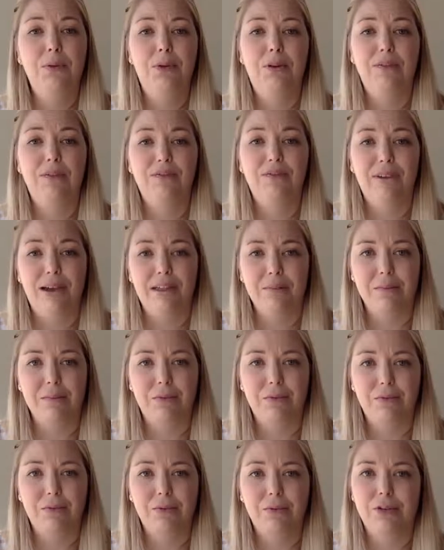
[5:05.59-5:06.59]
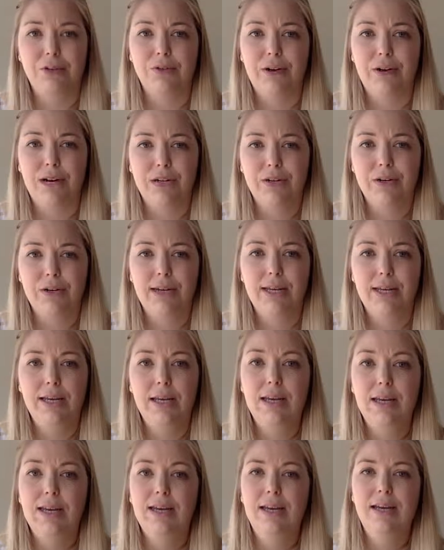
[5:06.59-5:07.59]
You can find them through the directory,
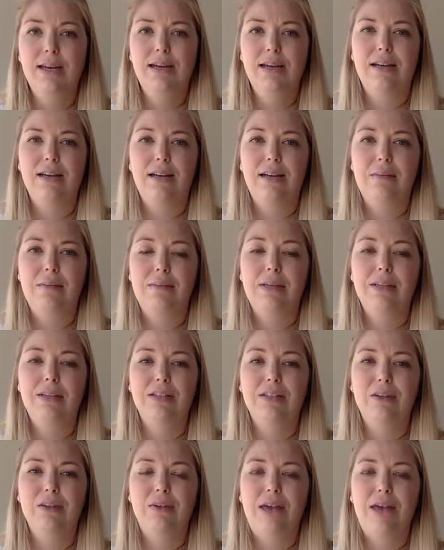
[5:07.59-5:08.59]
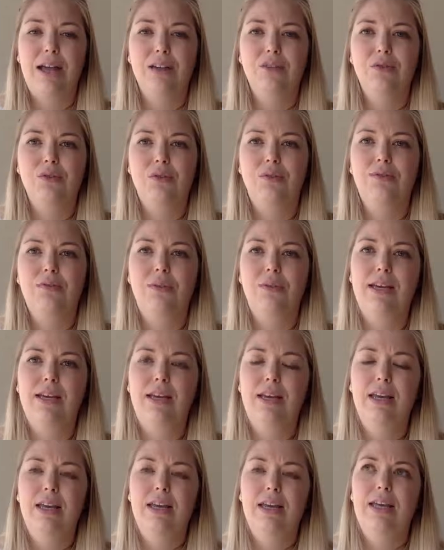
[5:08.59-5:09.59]
and so that sort of
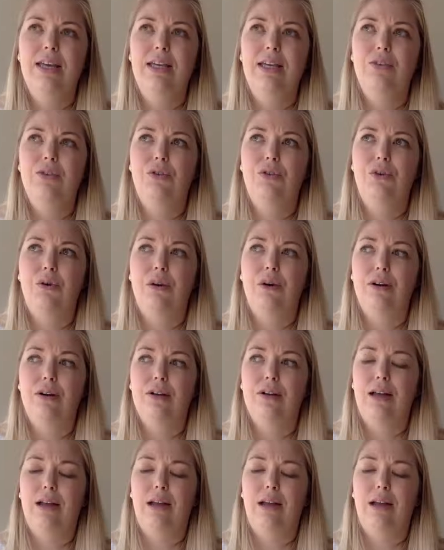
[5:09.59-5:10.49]
like is your